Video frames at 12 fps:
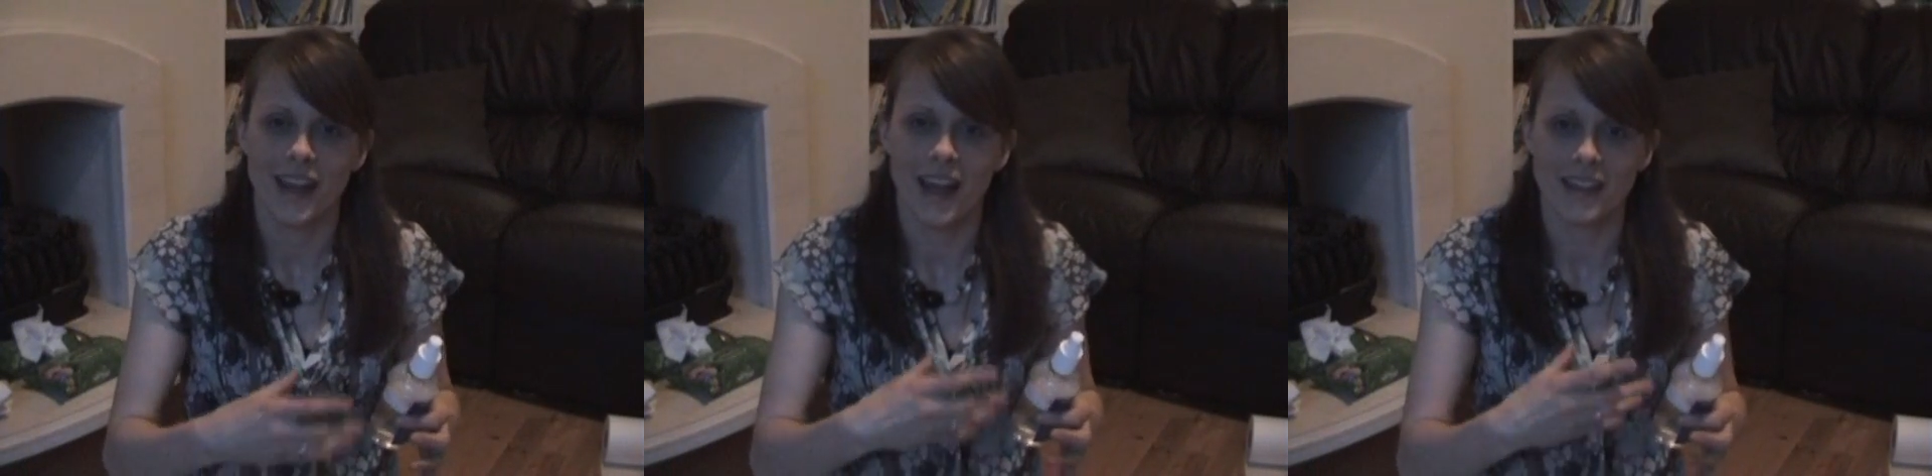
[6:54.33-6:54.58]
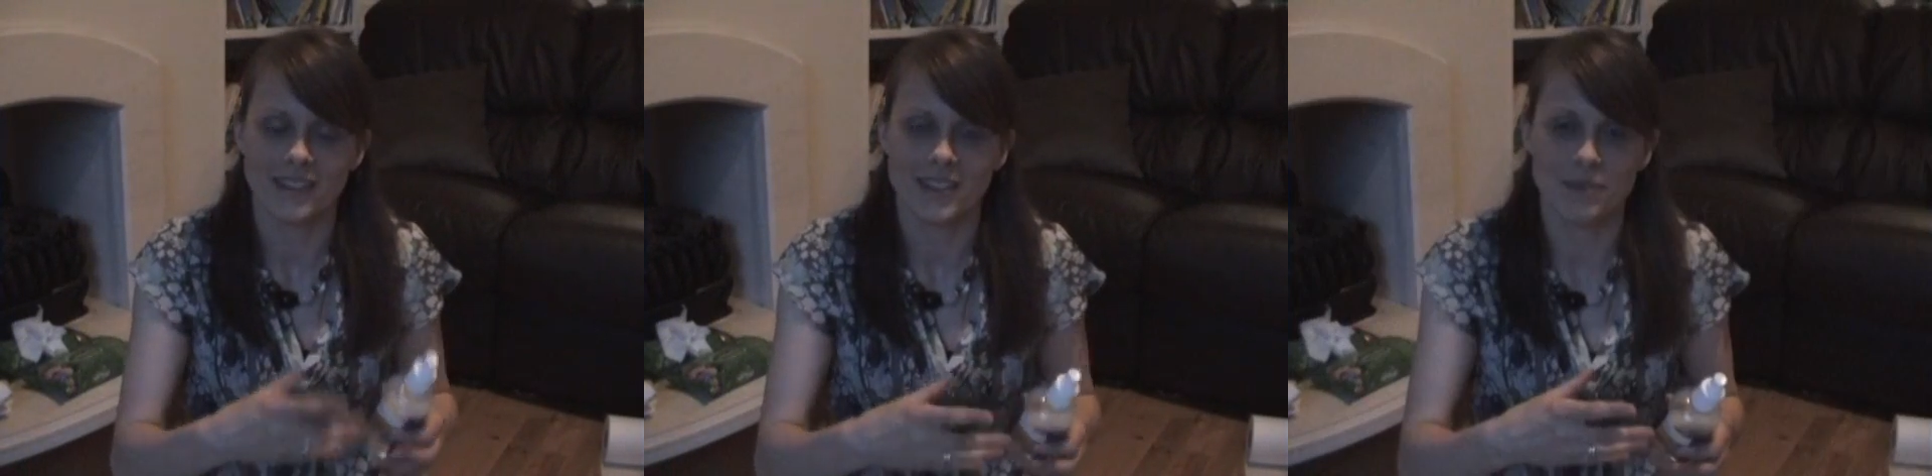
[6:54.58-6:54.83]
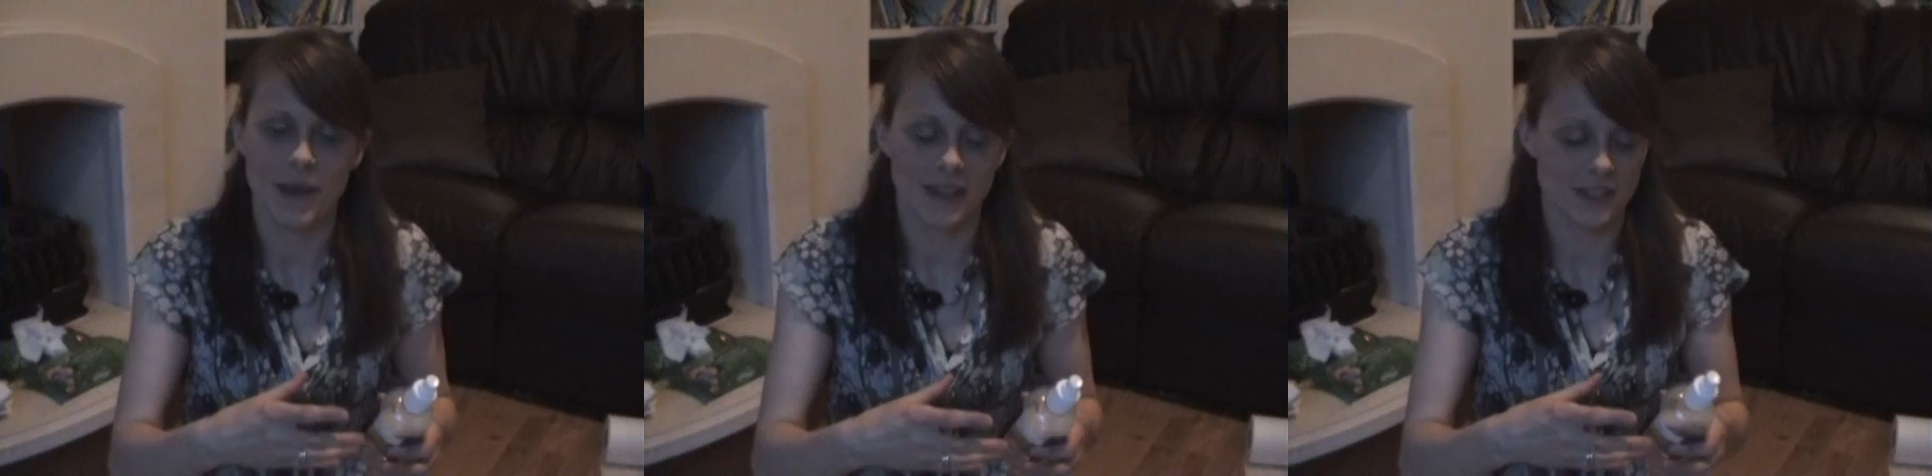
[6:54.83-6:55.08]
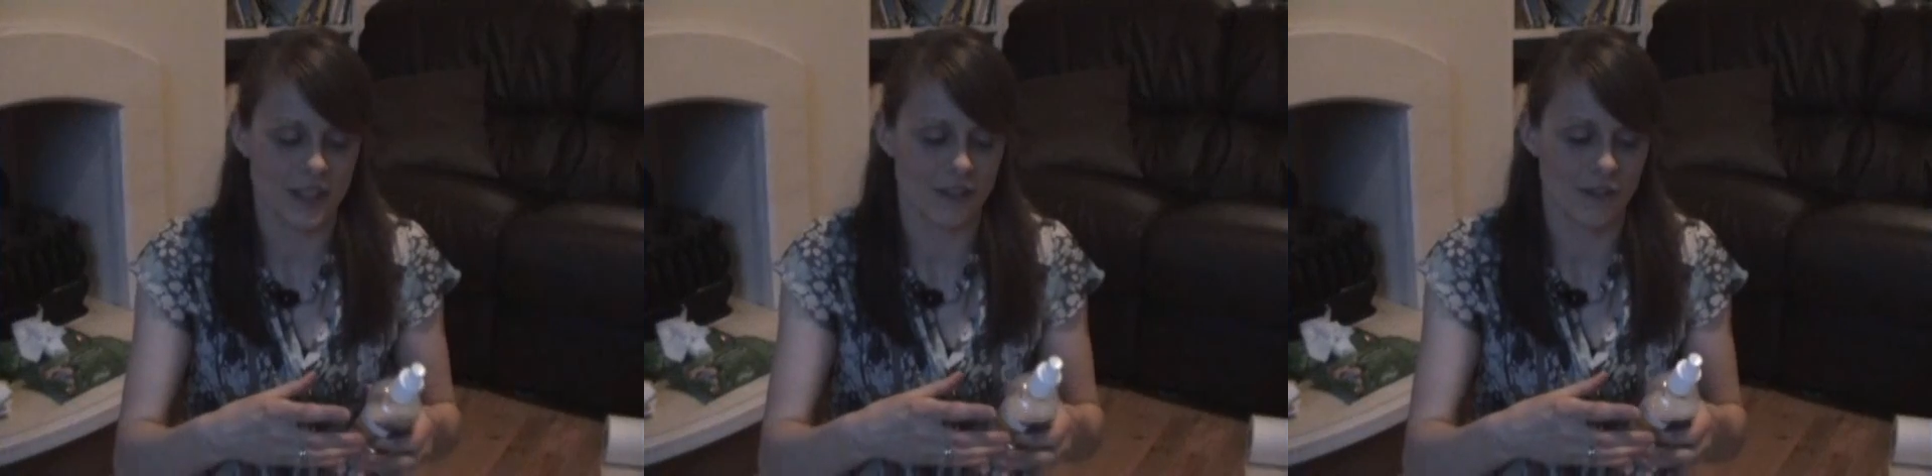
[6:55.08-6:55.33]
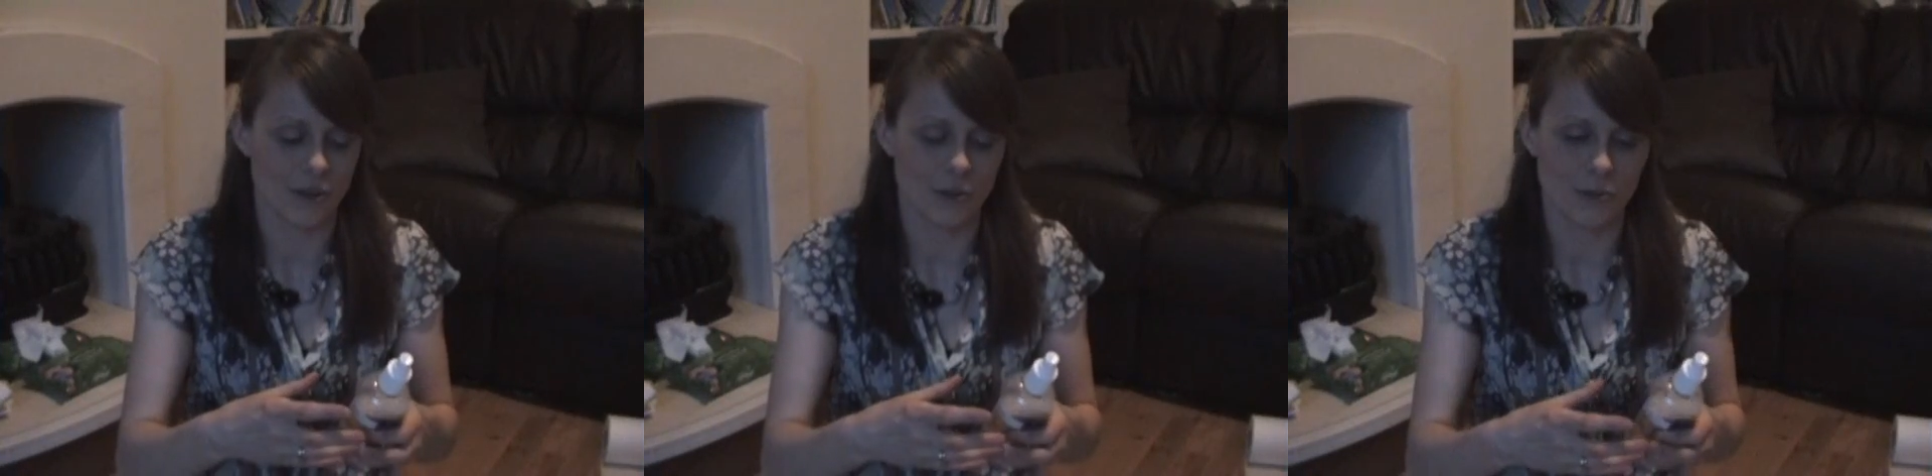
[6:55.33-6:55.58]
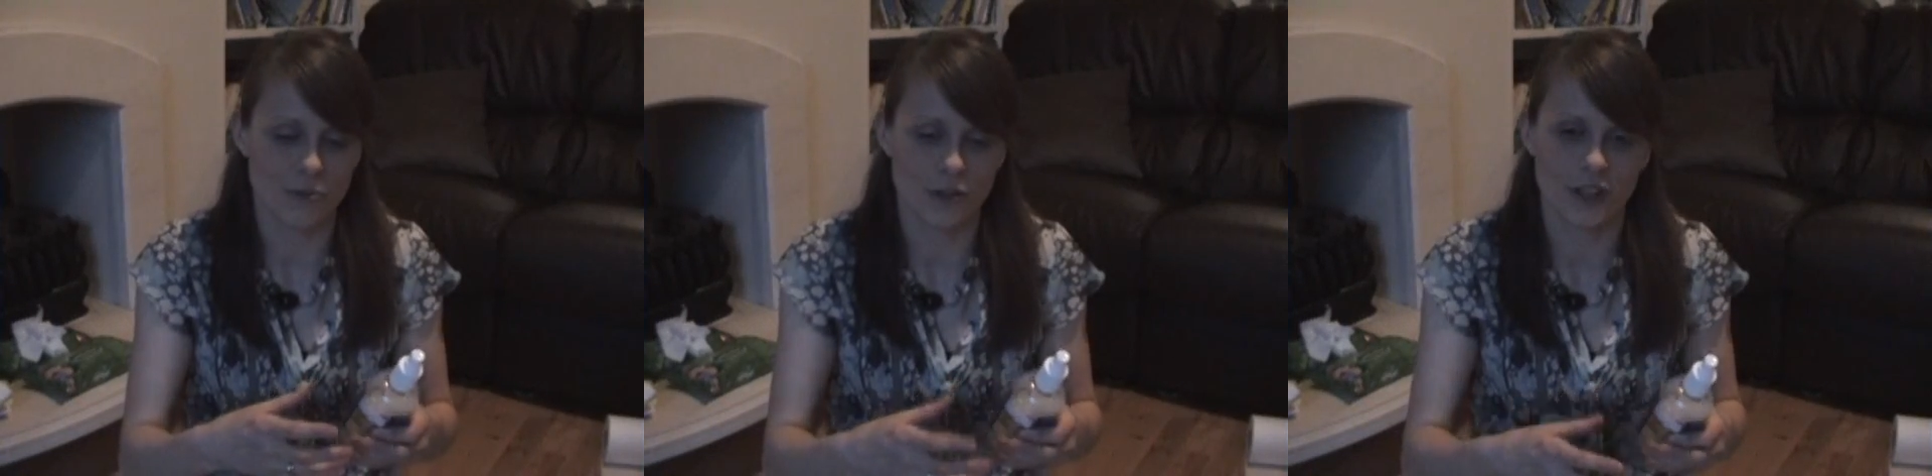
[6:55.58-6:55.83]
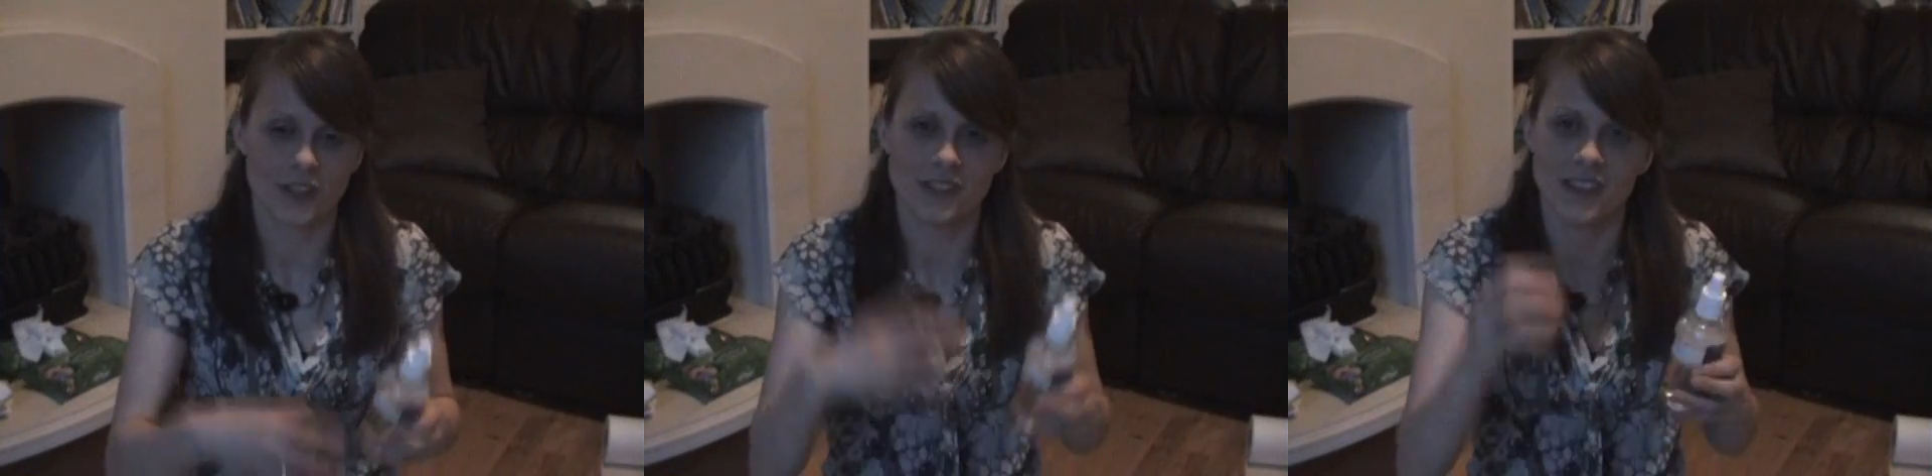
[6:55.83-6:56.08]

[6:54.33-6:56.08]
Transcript: antibacterial products,